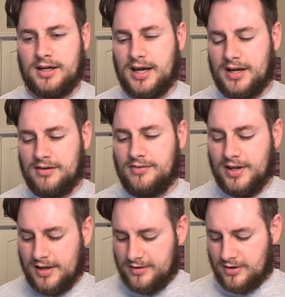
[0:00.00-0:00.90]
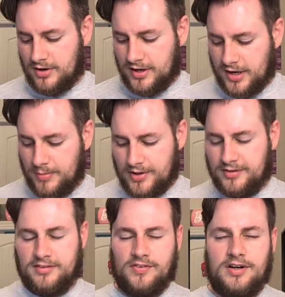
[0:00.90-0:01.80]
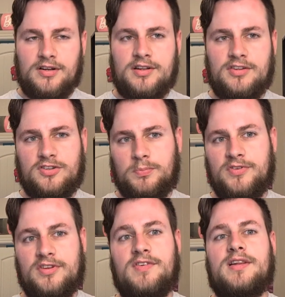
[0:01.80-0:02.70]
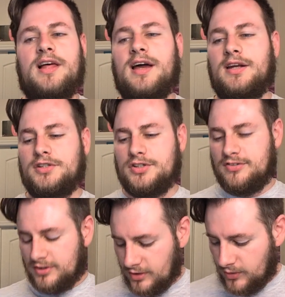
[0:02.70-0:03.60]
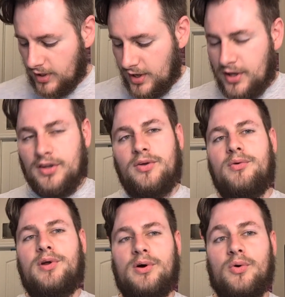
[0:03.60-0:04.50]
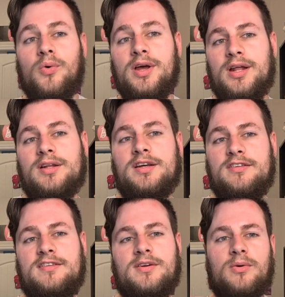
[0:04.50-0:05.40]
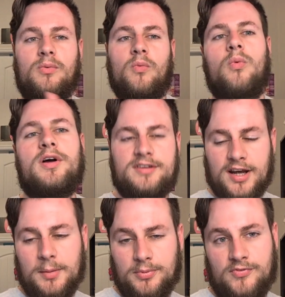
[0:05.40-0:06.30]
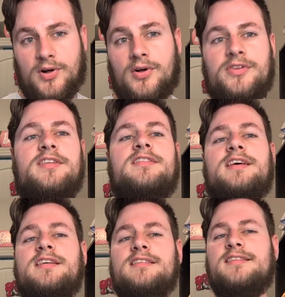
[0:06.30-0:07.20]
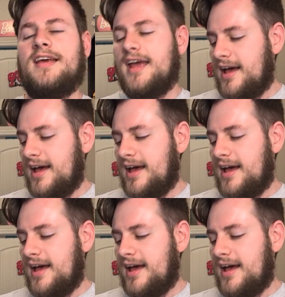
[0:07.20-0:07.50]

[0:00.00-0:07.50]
kind of talking about this specific line, just so you know at least what type of doll this is.